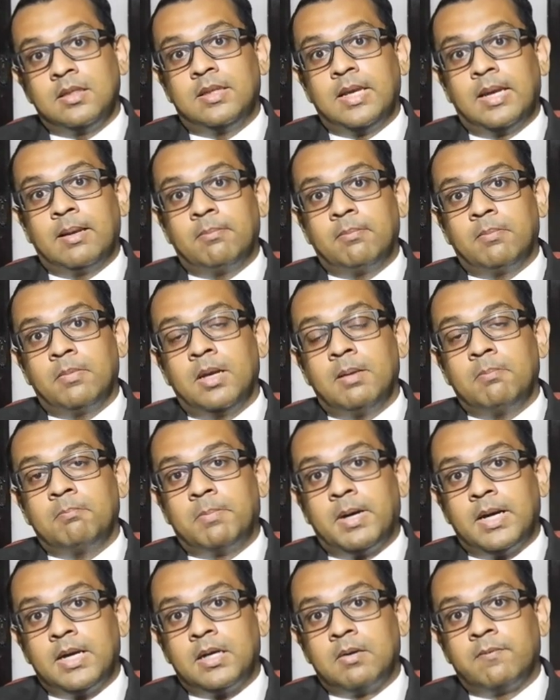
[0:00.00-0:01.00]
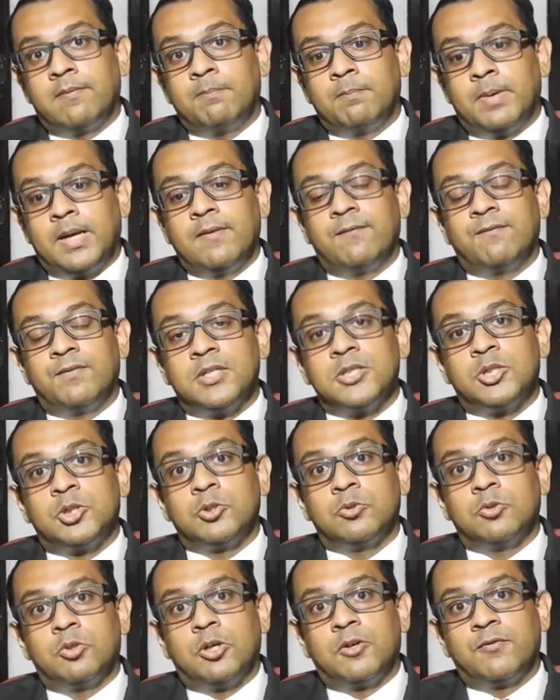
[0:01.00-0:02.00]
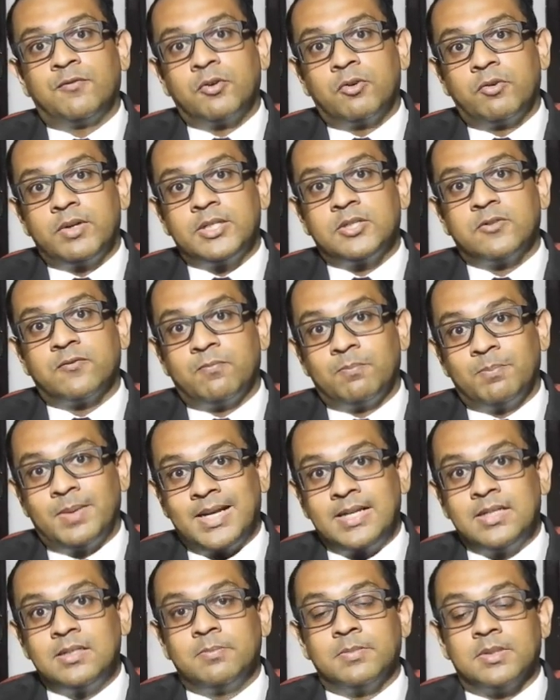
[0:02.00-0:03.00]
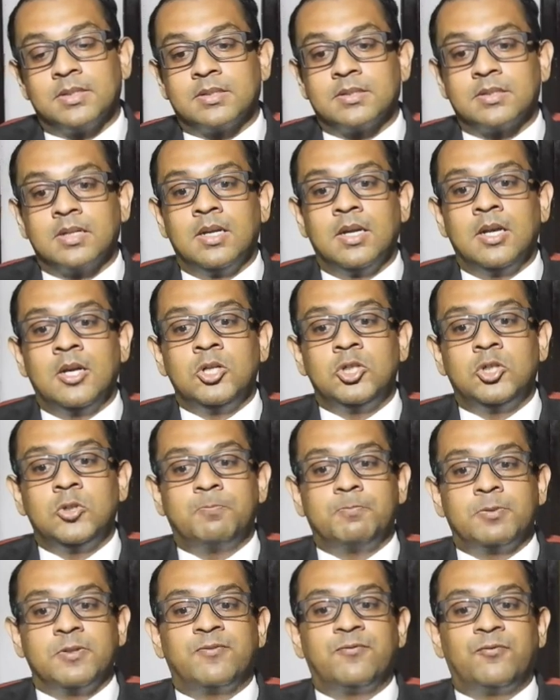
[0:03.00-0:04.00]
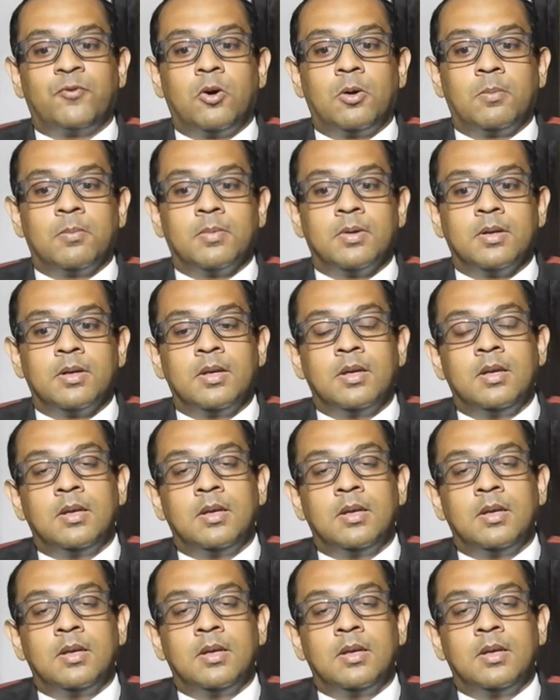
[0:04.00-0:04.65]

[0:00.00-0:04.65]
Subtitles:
them by virtue of a writ of mandamus to perform